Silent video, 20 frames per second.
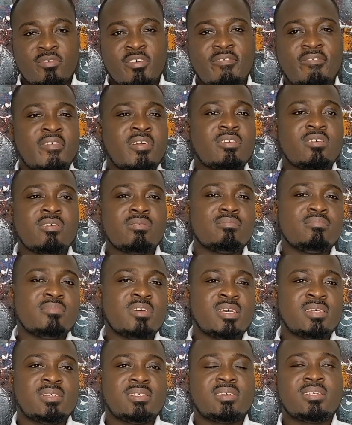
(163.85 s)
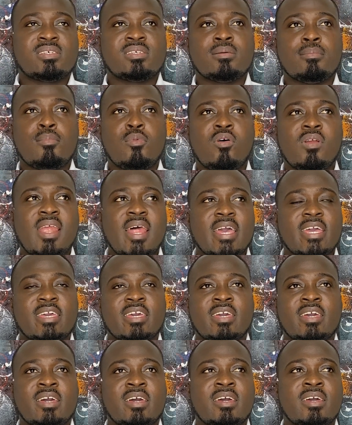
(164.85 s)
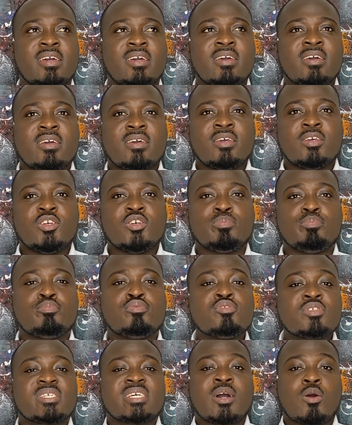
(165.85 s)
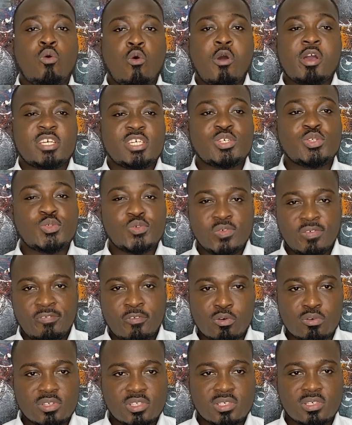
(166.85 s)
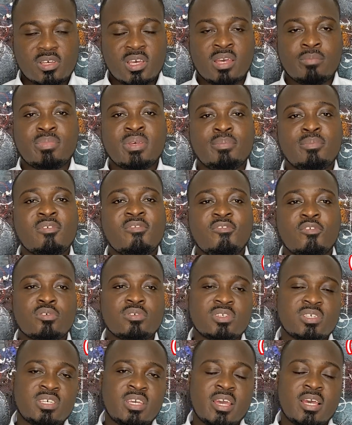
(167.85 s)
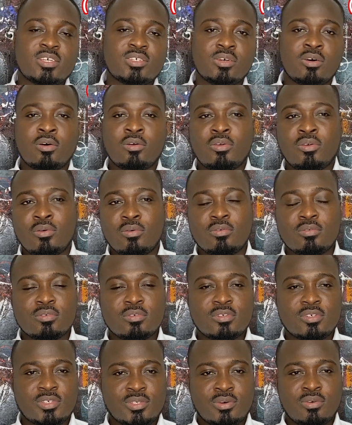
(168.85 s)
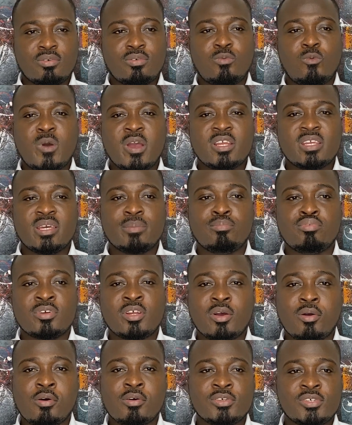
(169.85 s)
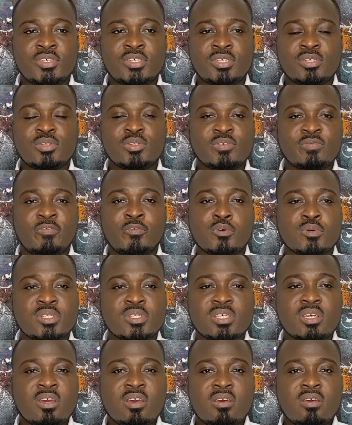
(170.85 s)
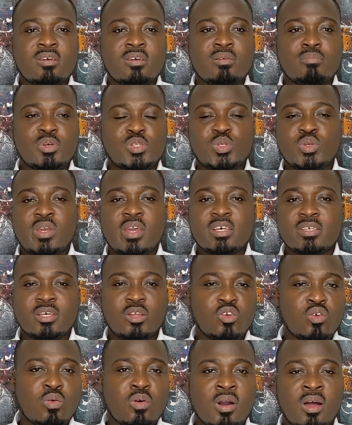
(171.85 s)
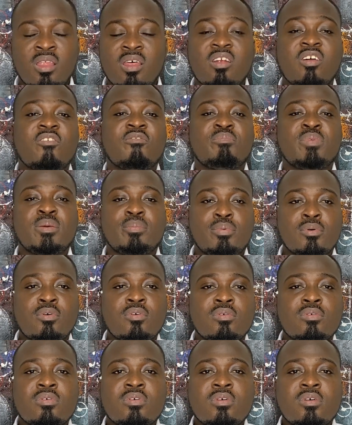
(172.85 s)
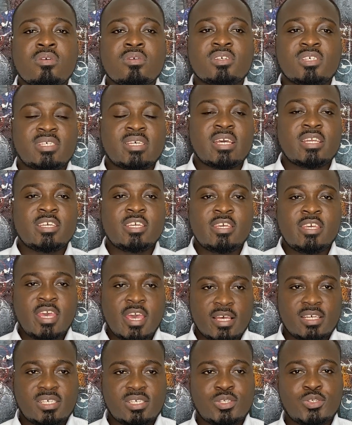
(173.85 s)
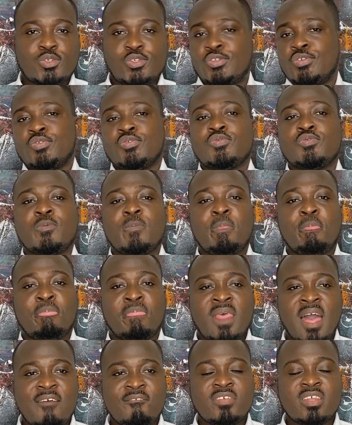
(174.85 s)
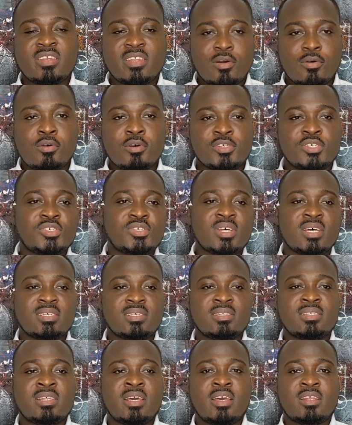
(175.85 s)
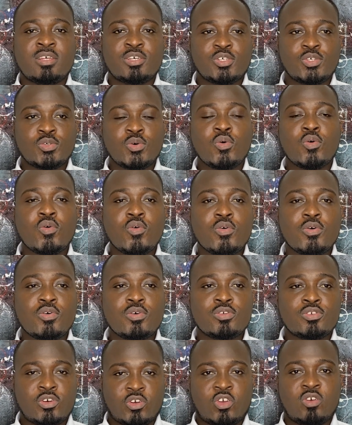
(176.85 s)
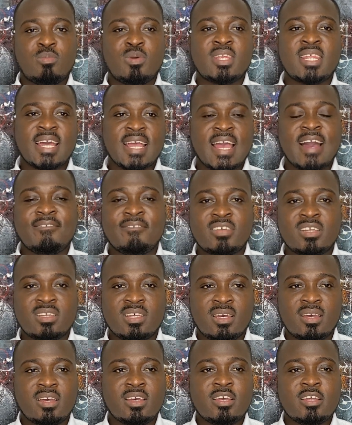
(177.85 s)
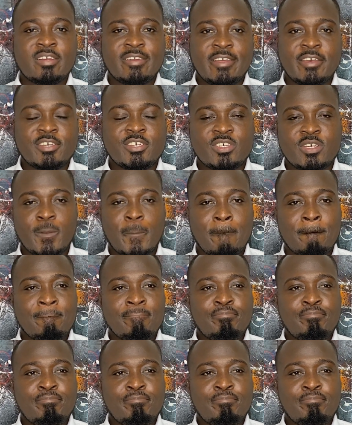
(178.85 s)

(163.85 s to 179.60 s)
Referendum is more like you put a question to vote, and people vote yes or no. So when they put a constitution to vote between yes and no, a lot of people said yes to having the constitution as the sole document that governed the nation.